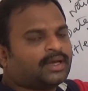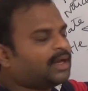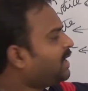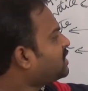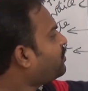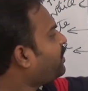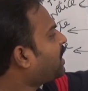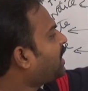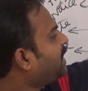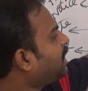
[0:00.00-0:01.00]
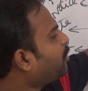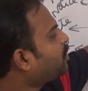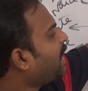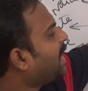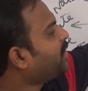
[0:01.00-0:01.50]
Let us say we are writing about
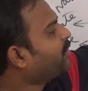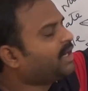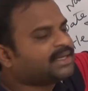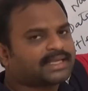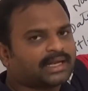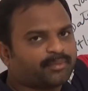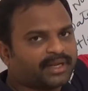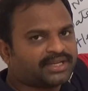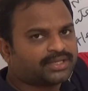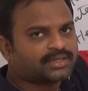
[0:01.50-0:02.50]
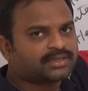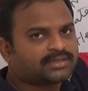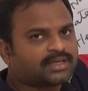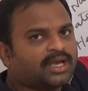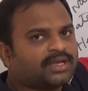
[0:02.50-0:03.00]
the annual day
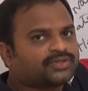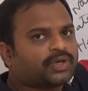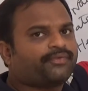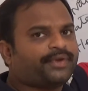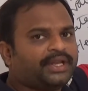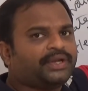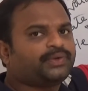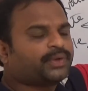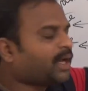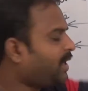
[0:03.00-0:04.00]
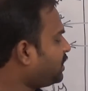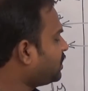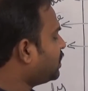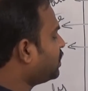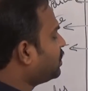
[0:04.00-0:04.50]
celebrations. So we need to
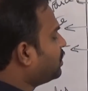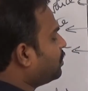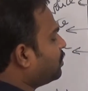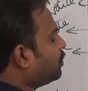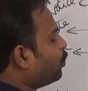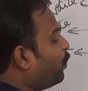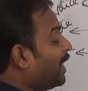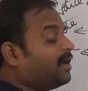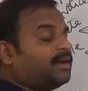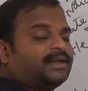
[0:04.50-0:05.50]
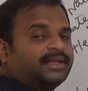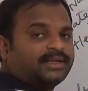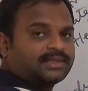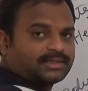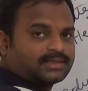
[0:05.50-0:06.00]
write when it
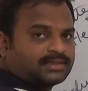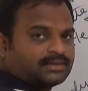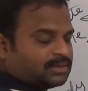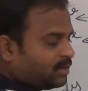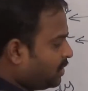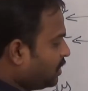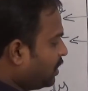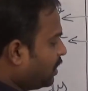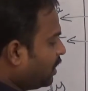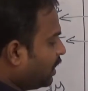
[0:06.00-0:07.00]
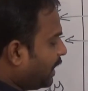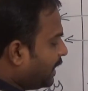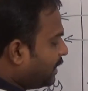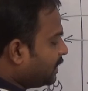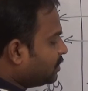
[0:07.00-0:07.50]
is
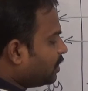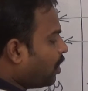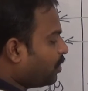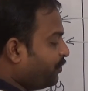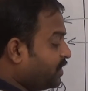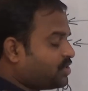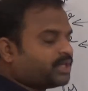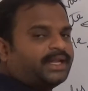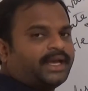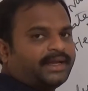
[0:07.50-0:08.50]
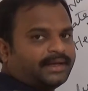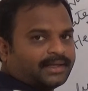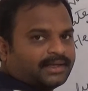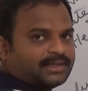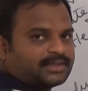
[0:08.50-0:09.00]
and on which day it
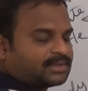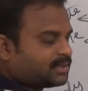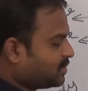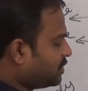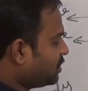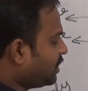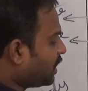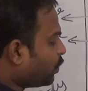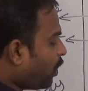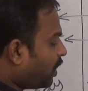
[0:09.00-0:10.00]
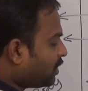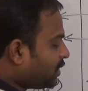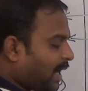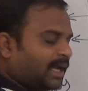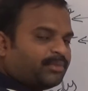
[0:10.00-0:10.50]
is, at
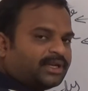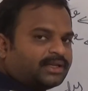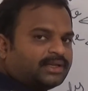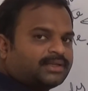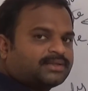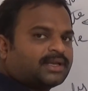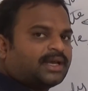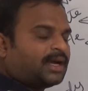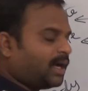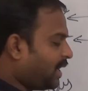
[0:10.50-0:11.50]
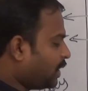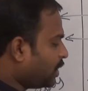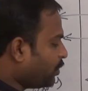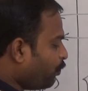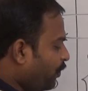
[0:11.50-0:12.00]
what time it is
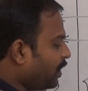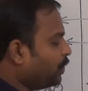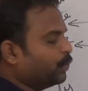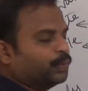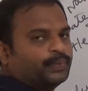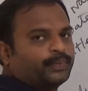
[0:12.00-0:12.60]
and venue.